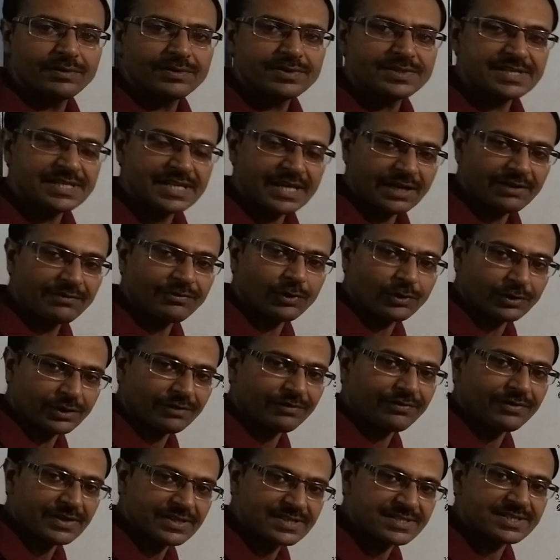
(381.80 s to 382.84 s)
CI for
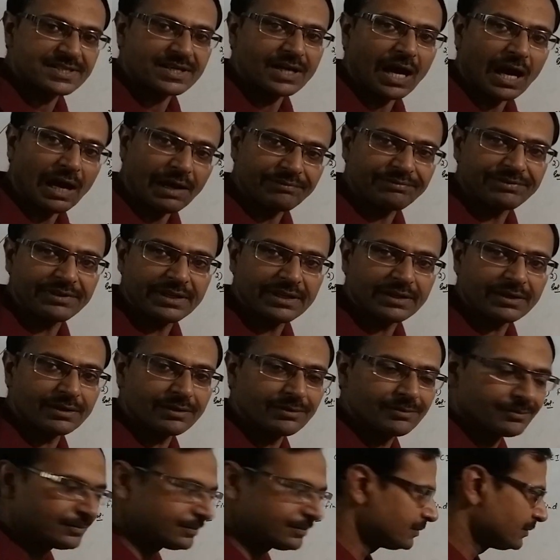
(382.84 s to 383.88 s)
the first half
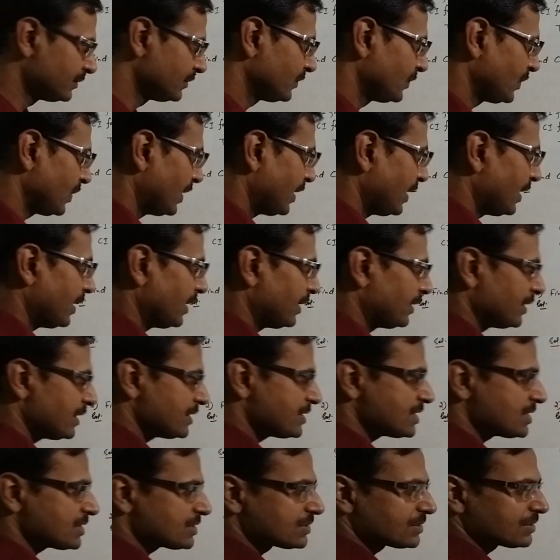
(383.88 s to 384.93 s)
year,
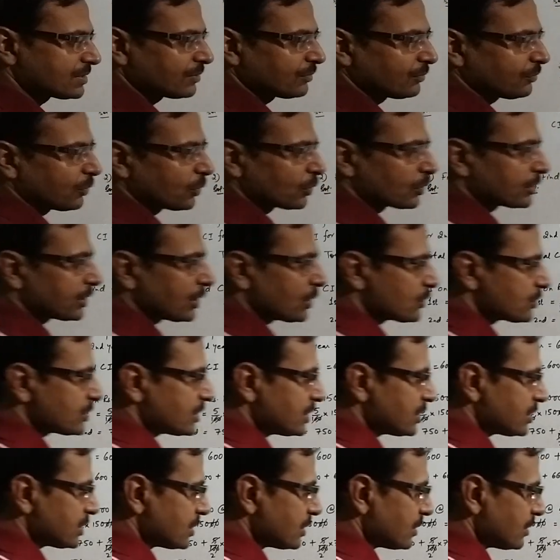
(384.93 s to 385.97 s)
this is
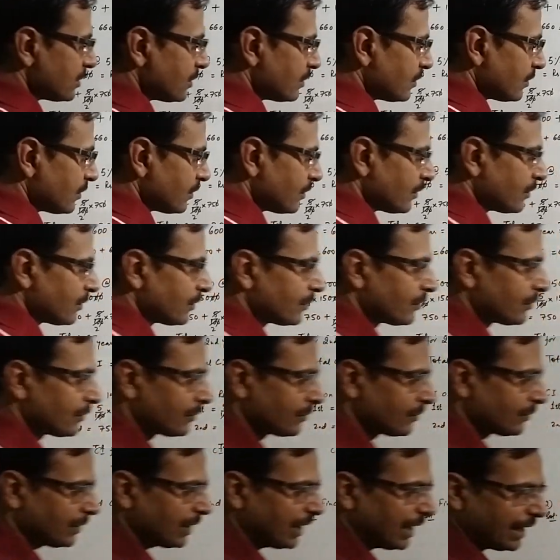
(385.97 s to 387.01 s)
4000
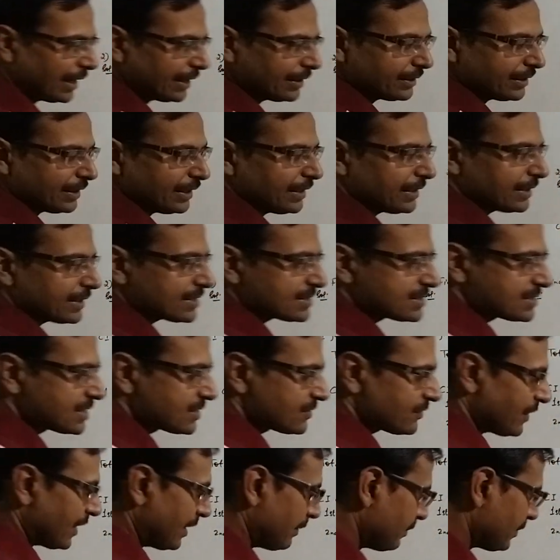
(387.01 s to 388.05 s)
and interest
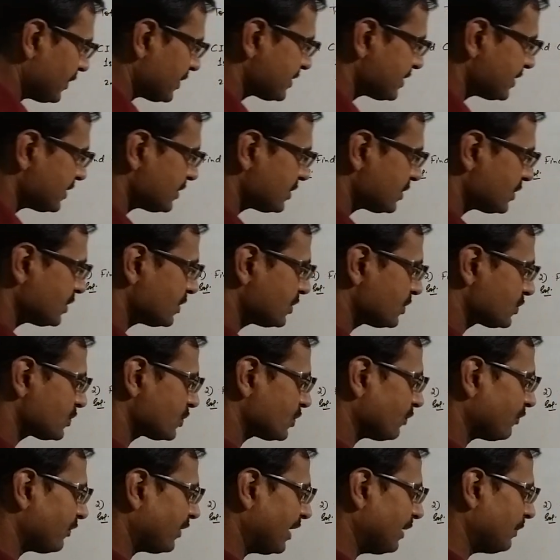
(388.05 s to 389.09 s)
is 5%,
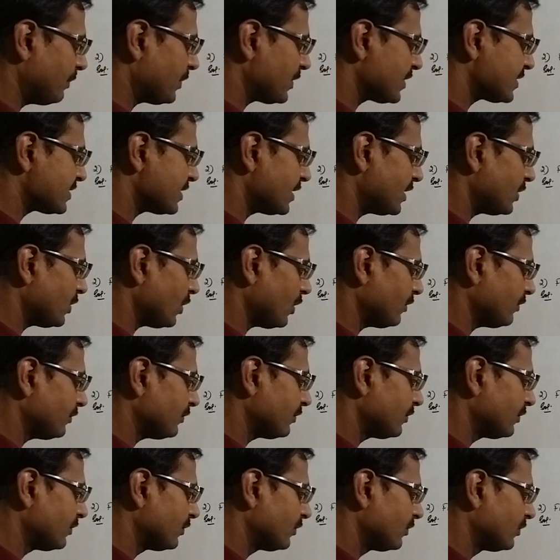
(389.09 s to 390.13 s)
so 5% of
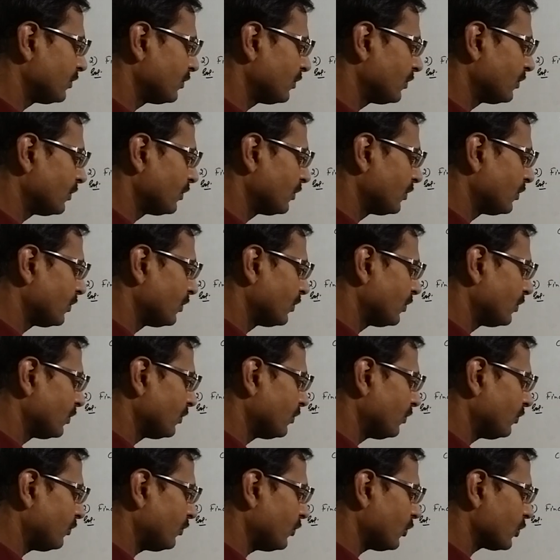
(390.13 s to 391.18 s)

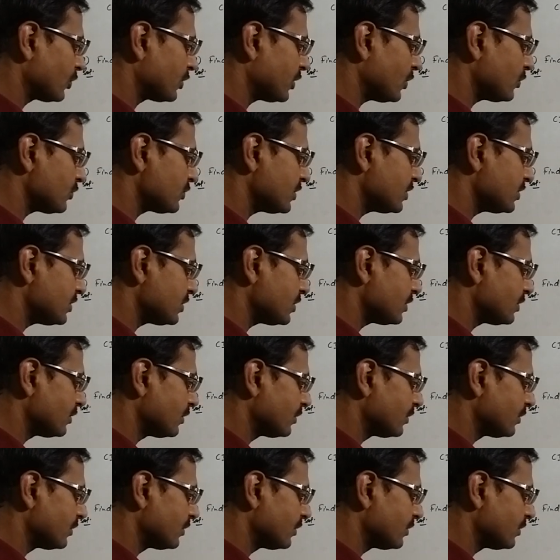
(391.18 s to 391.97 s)
4000,